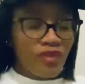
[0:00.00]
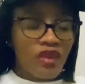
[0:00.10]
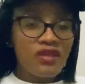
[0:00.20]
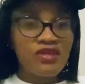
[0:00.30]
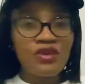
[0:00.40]

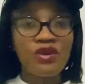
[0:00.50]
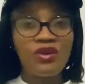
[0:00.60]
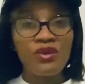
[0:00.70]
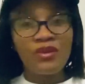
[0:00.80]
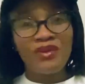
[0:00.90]

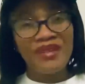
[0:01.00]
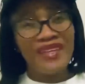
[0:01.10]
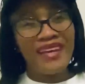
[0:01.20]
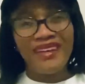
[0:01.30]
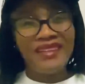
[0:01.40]
So
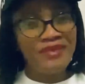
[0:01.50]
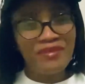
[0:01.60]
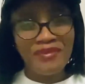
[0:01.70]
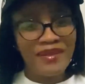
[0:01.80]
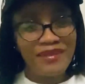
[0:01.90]
yeah,
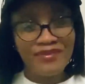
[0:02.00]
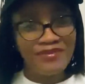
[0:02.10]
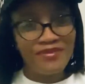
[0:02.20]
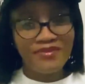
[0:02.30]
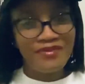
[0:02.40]

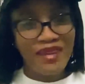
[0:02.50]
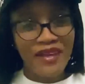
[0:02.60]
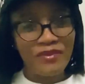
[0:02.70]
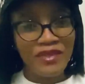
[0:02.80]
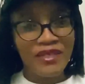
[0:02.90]
I
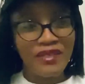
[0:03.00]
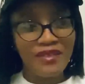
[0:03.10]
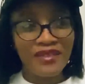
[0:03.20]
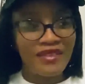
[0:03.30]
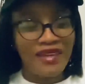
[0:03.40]

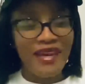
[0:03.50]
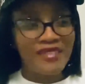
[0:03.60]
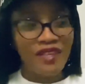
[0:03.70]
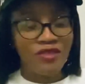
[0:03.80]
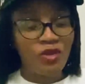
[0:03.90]

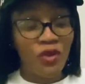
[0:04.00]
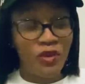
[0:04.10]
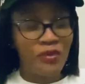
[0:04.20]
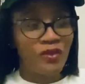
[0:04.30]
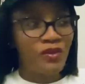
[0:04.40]
sounded
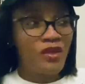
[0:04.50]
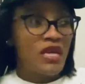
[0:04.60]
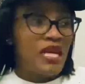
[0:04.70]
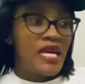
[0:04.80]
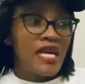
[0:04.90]
horrible,
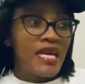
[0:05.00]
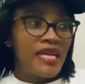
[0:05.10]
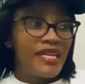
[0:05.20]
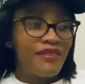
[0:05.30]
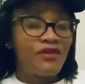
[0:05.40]

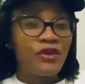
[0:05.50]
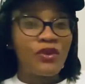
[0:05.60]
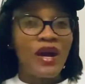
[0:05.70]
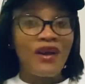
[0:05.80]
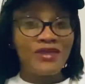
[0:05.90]
even though
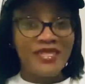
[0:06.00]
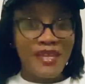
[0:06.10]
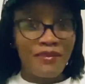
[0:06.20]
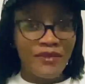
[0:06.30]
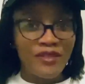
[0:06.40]
I was
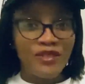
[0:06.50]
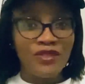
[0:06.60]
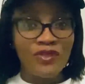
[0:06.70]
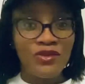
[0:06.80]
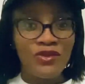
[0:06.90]
tempted
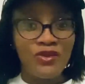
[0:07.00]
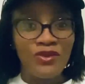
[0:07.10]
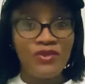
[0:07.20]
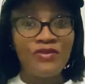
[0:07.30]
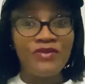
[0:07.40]
to
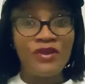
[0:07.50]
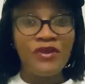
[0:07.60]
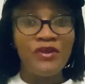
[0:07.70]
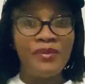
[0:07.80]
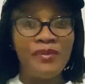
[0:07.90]

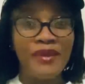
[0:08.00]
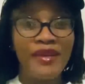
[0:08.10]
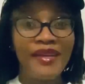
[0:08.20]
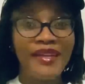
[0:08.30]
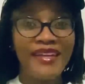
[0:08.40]
film
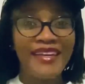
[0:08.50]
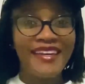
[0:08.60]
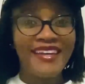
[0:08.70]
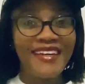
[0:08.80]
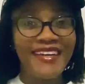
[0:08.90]

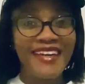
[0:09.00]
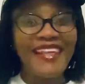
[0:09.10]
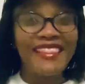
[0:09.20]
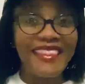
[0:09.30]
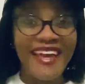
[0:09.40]

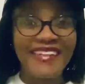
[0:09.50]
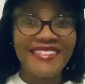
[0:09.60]
in that